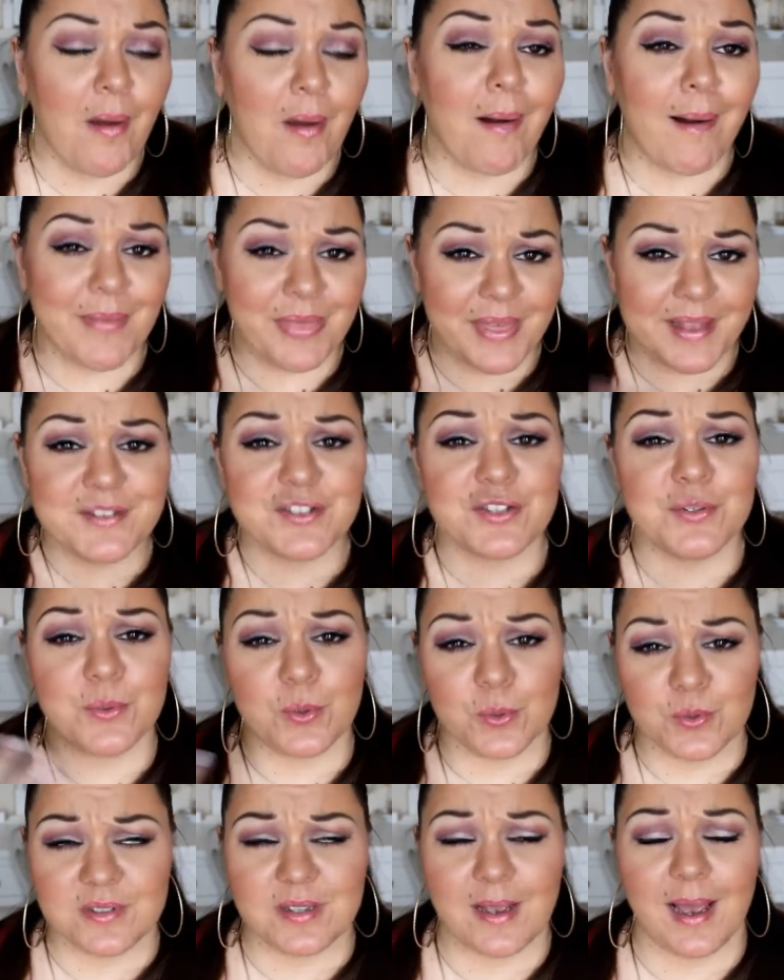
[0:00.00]
I then do
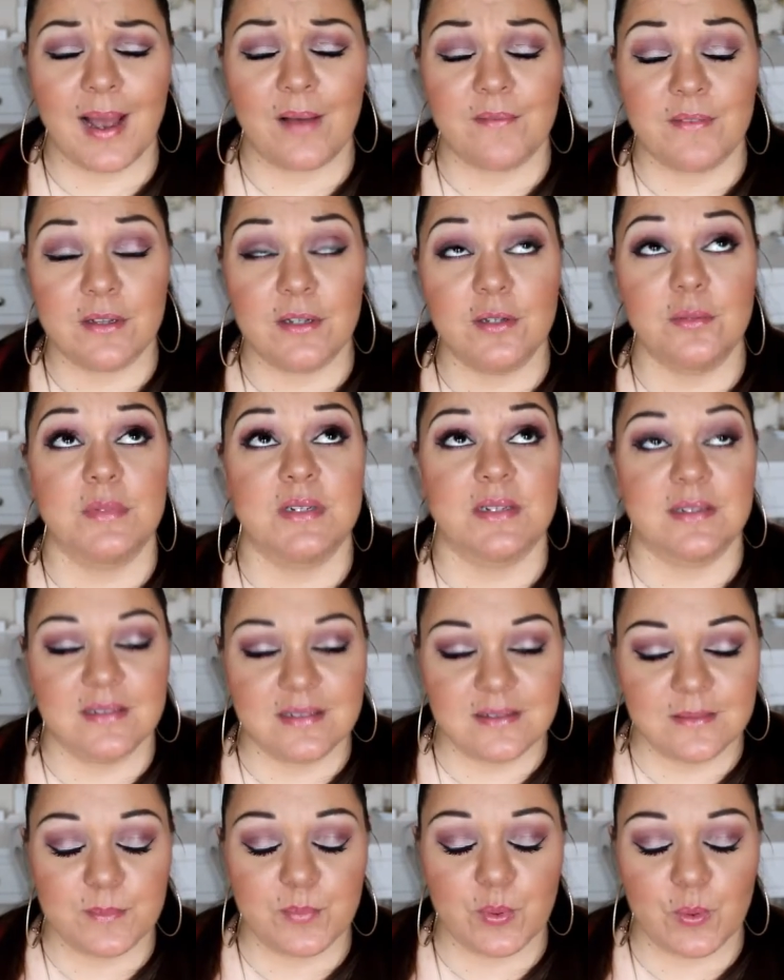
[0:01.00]
also have a
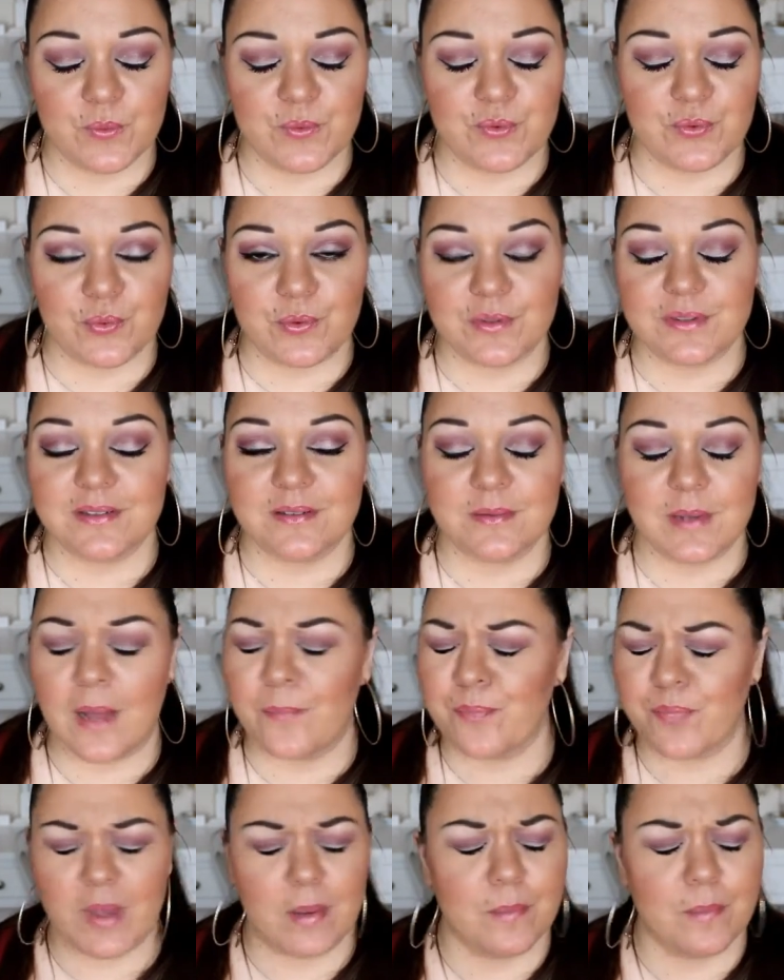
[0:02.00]
luminous bronzer on as a